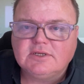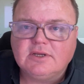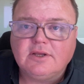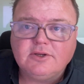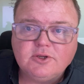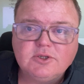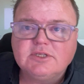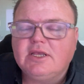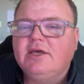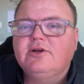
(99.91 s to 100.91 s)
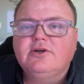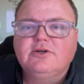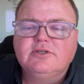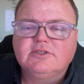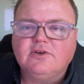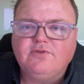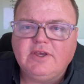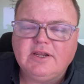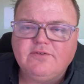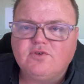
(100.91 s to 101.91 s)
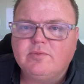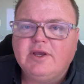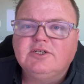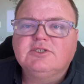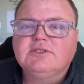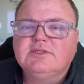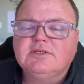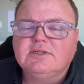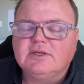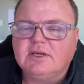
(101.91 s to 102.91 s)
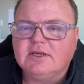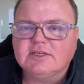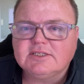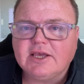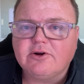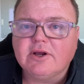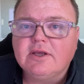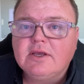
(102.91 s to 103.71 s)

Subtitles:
newsletters, event information, etc.